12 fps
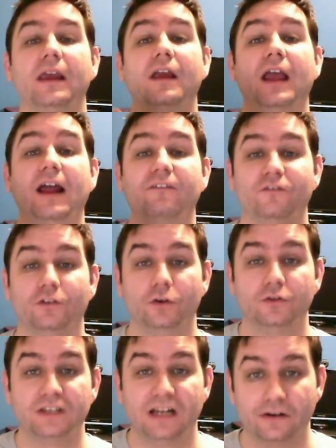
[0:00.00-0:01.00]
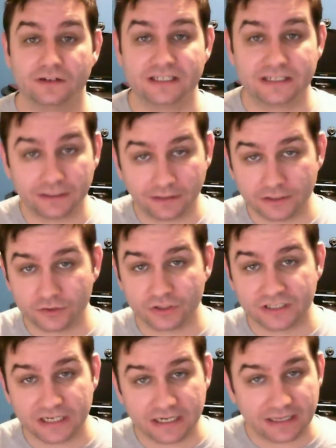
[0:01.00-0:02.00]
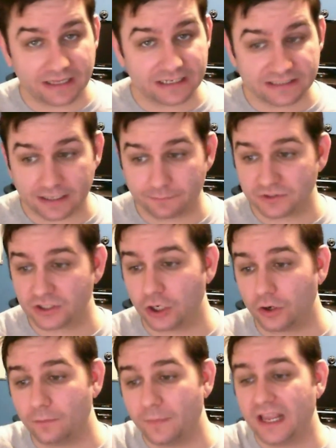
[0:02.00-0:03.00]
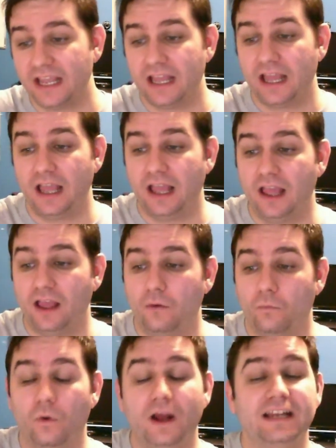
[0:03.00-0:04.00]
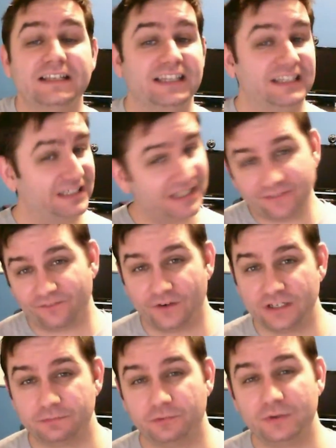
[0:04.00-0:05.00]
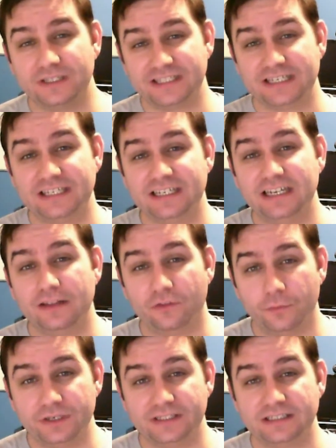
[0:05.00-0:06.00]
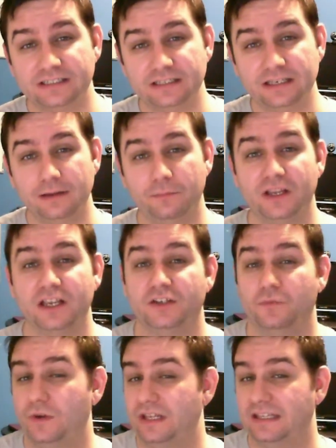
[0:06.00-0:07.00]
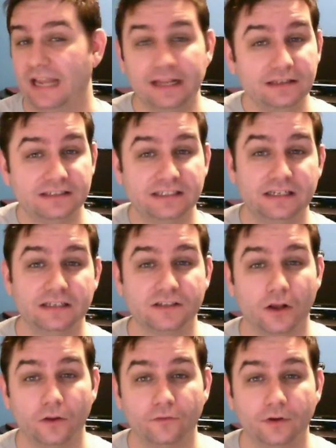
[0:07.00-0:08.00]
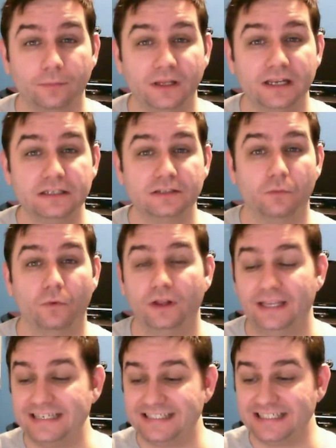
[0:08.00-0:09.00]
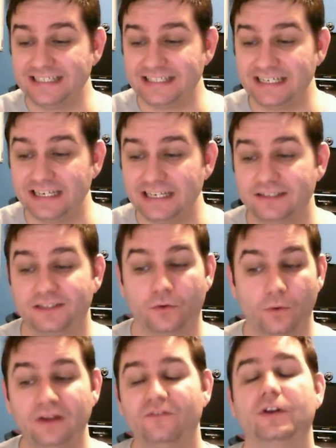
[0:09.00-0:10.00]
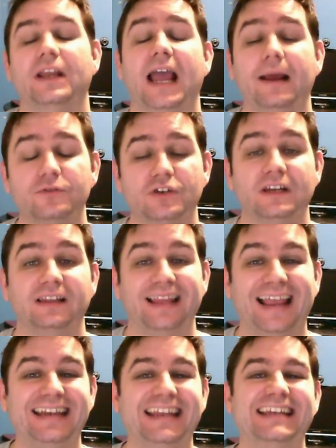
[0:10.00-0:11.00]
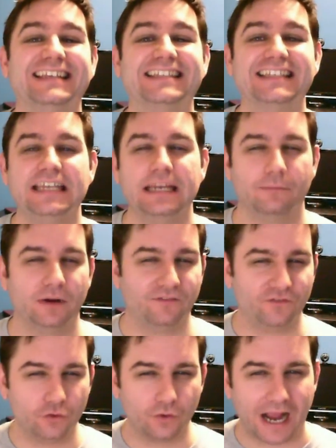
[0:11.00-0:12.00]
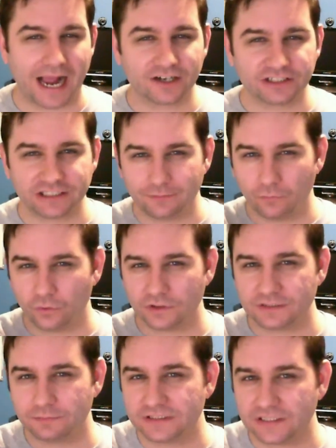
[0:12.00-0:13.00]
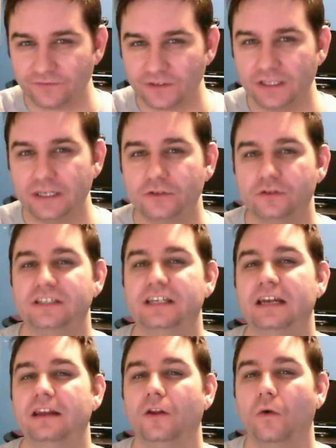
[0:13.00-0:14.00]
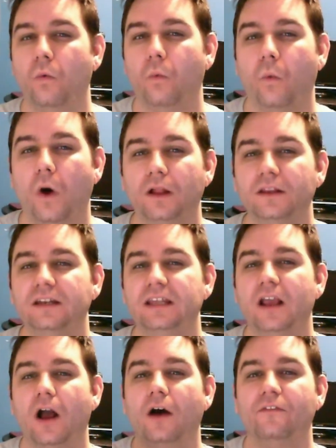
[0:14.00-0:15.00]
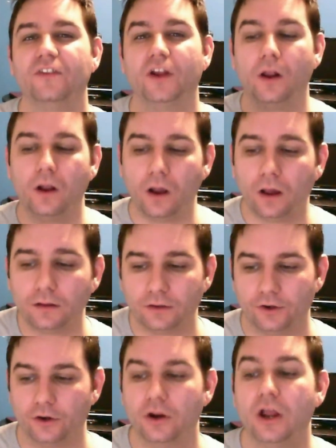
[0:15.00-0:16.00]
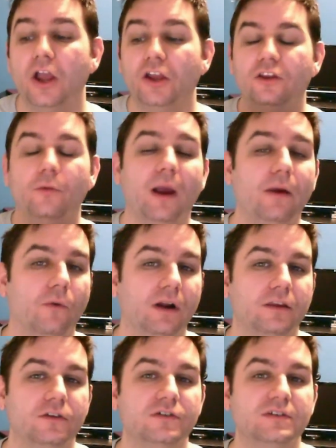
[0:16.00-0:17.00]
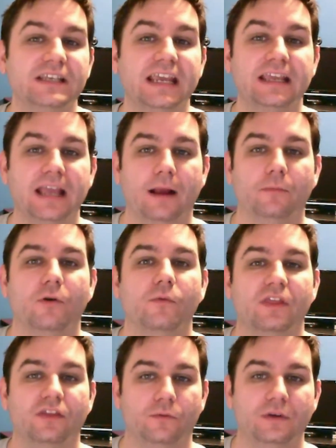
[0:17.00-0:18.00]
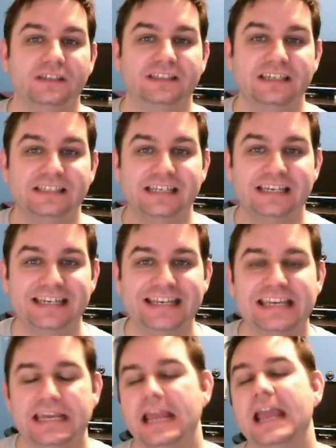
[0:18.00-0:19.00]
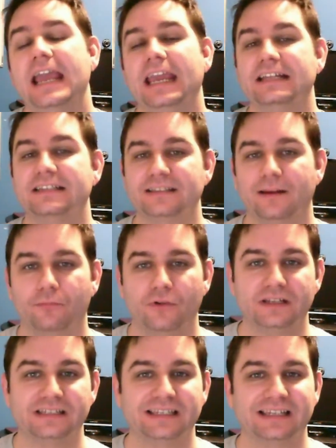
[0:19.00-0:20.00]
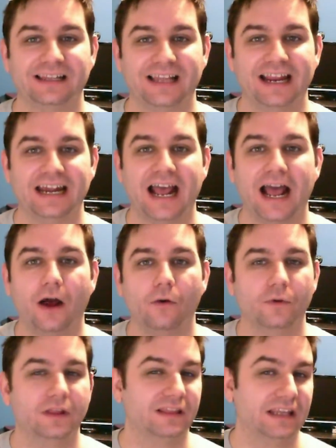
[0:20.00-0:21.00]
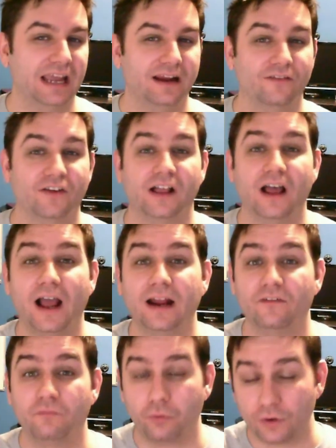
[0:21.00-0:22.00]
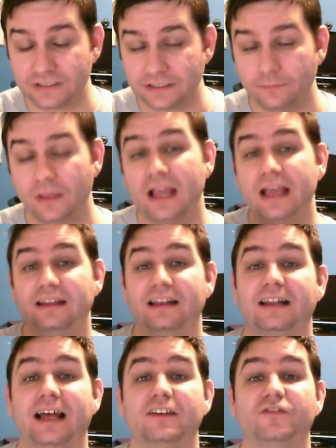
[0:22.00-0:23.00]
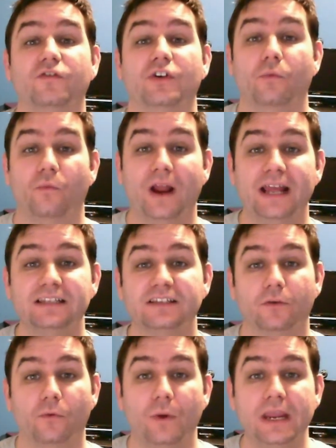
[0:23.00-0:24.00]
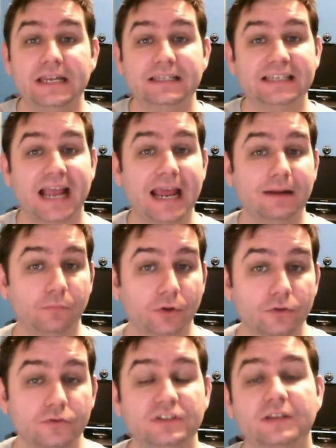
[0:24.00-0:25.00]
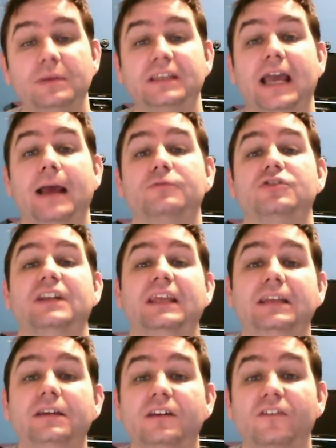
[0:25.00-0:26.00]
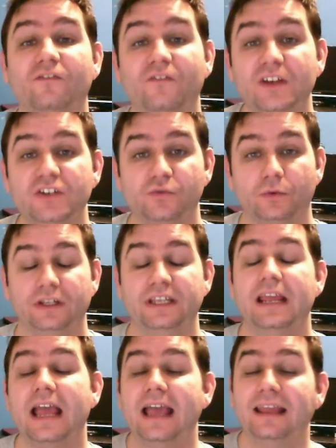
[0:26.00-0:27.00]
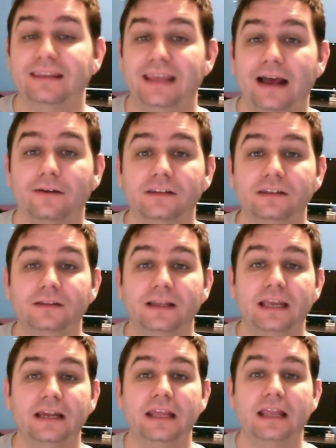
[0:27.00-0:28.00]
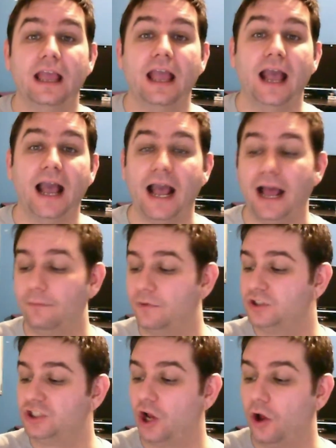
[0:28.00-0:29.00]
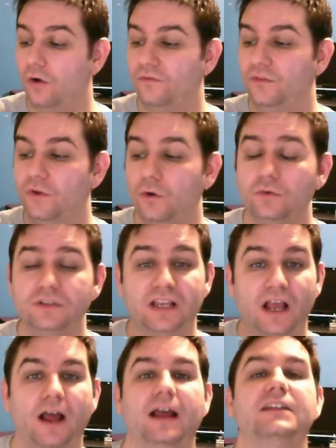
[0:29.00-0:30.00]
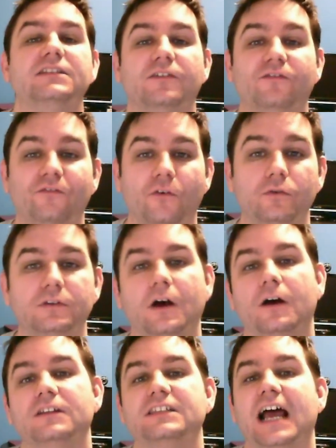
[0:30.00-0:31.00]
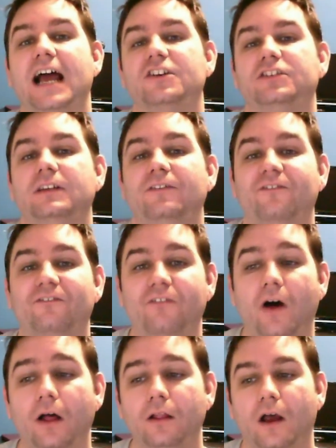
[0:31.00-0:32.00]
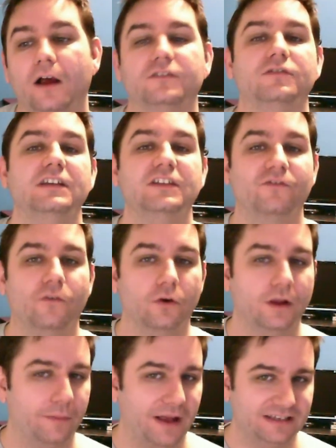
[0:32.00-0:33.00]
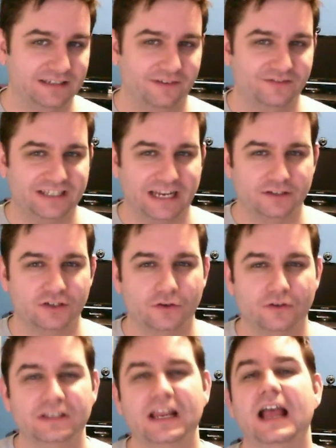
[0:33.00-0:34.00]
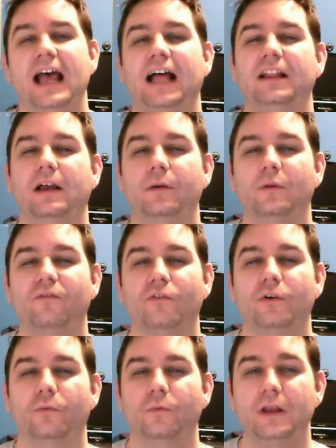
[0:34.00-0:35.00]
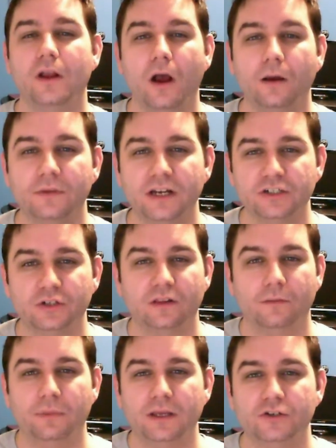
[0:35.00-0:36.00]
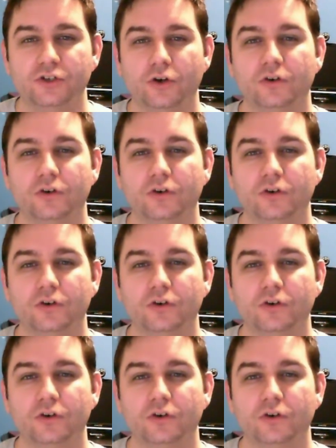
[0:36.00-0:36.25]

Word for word: And for those that are still interested in this episode, what is the difference between C C D and three C C D? Because we tend to see this all over the place. Well, a C C D is great for capturing the light in a scene, but if you're actually more specifically interested in the quality of the color, you might want to use a camera with three C C D. It separates the light out with the aid of a kind of prism that allows for the reds, greens, and blues to be captured individually, calculating how much of those kinds of photons actually fall onto these photocapacitive sensors, allowing for the recombination of the picture to